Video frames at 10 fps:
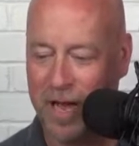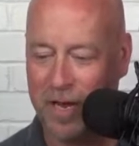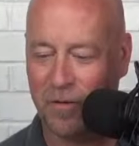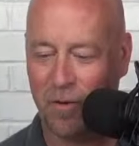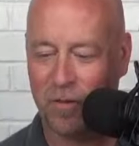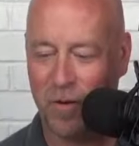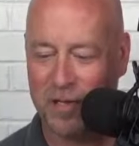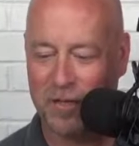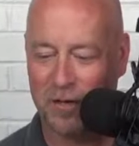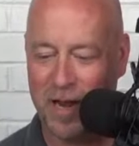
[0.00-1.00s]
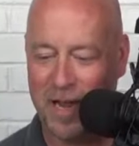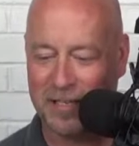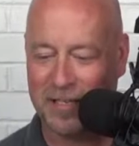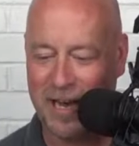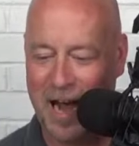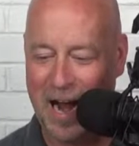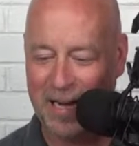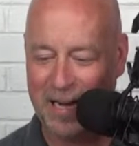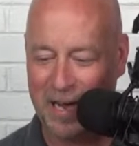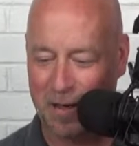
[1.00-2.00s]
And Northwestern has
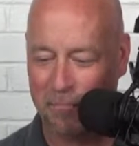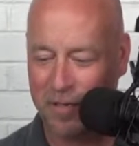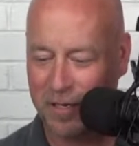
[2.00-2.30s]
tied it up